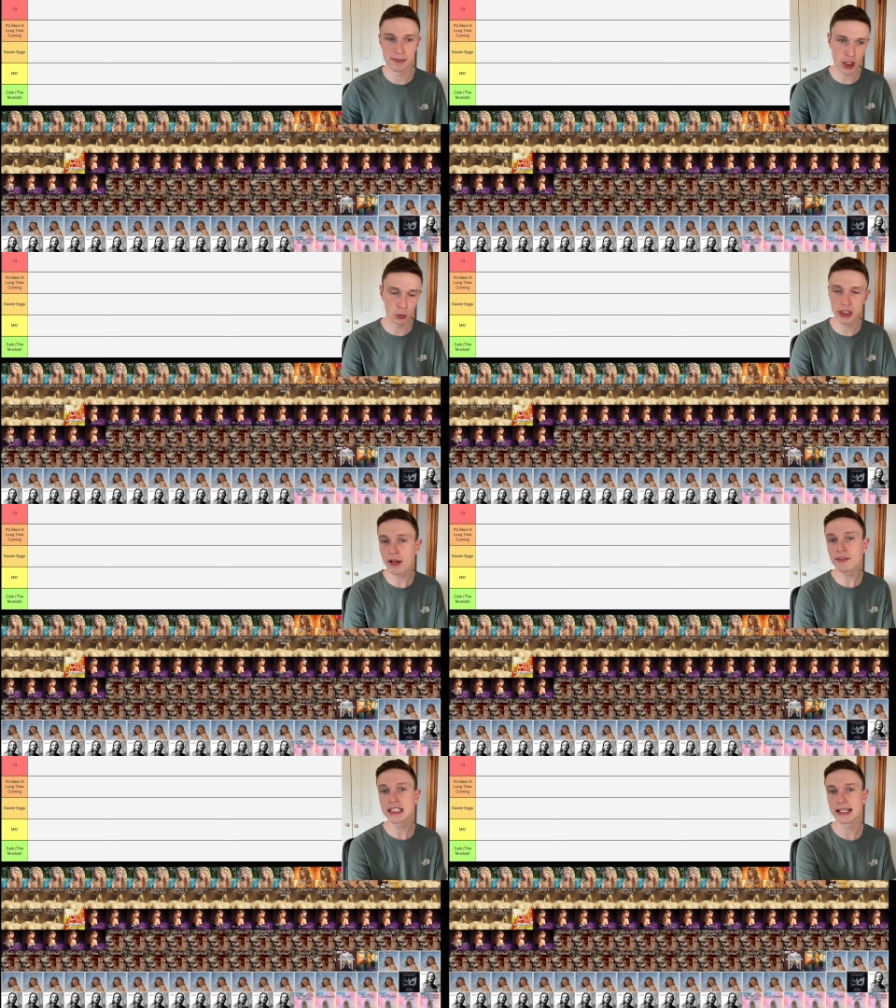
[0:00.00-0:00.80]
So
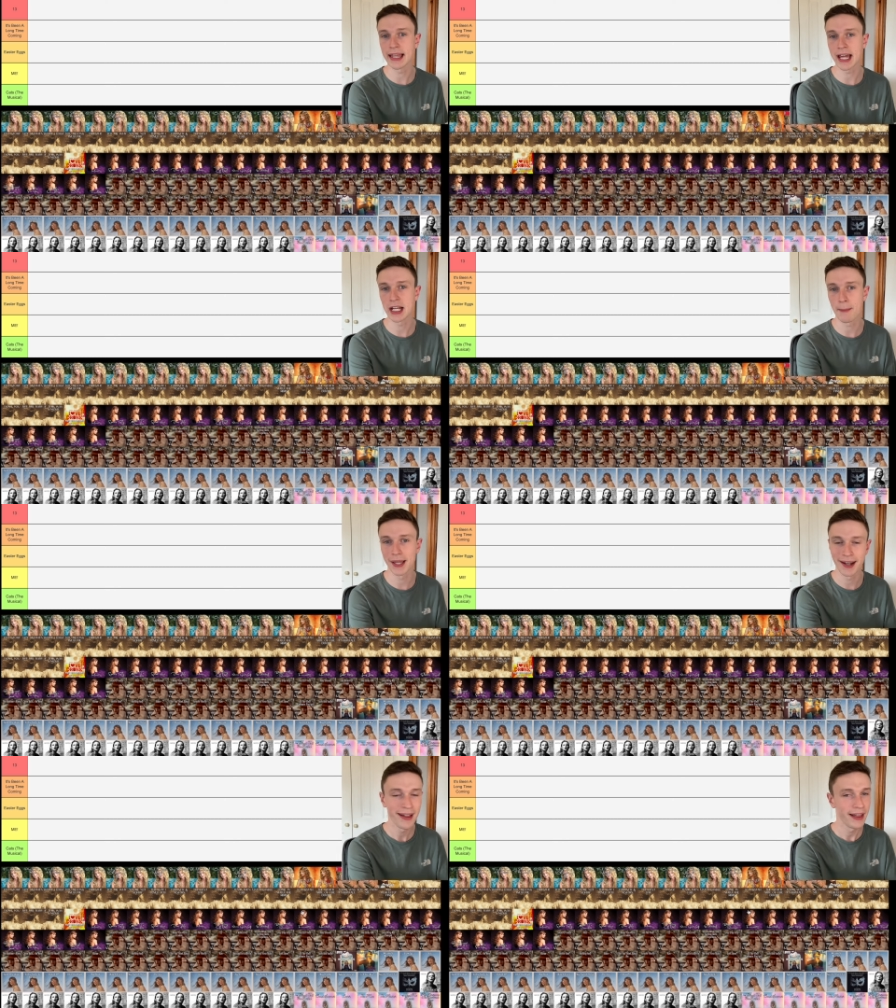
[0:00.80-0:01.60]
whichever tier they end up
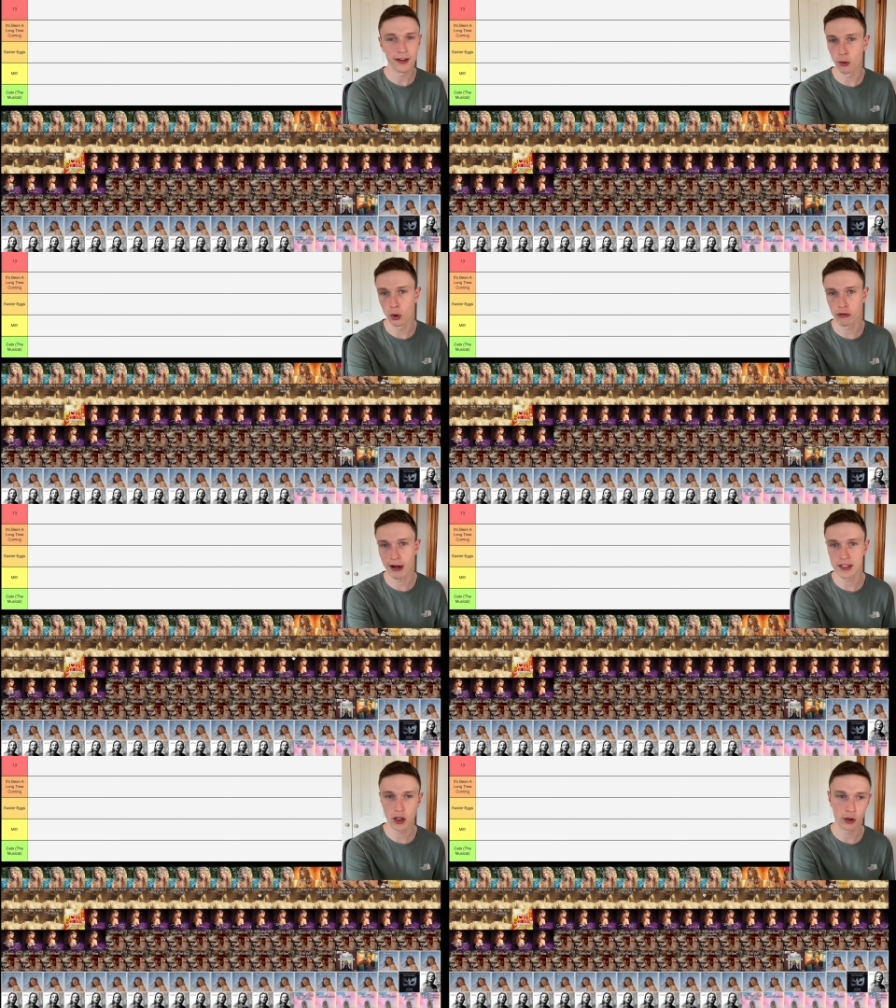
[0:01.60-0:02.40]
in, they're all
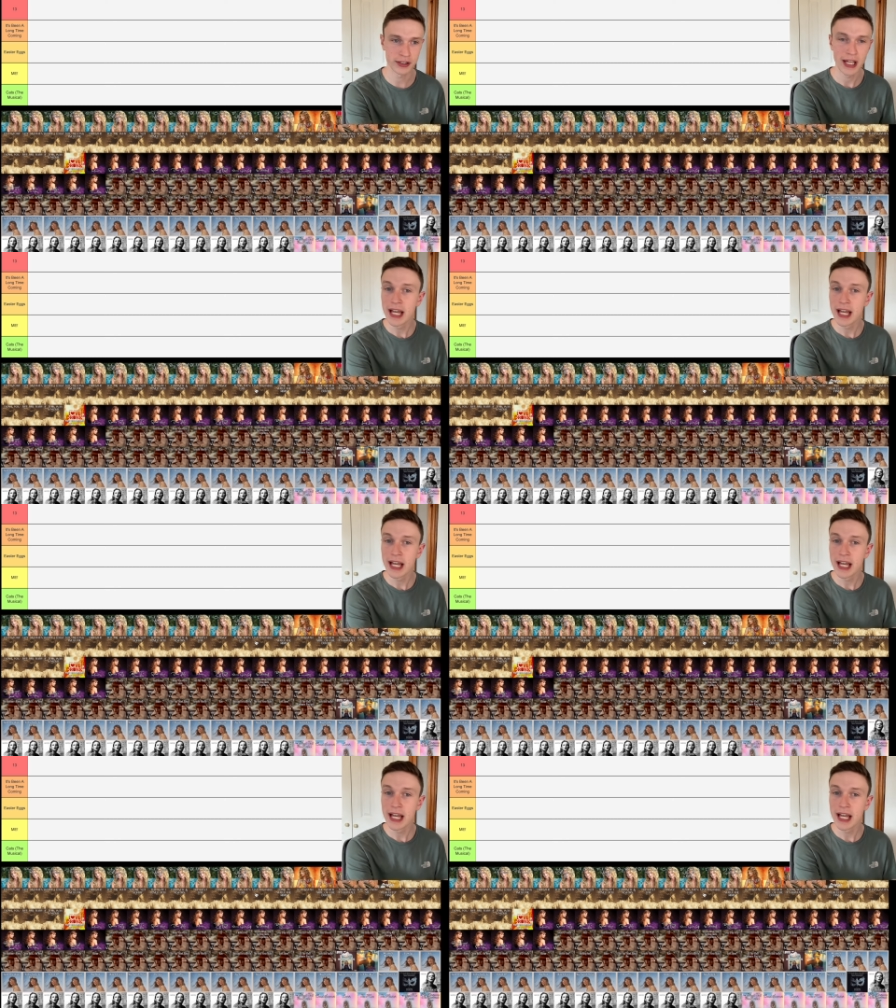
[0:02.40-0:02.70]
great songs.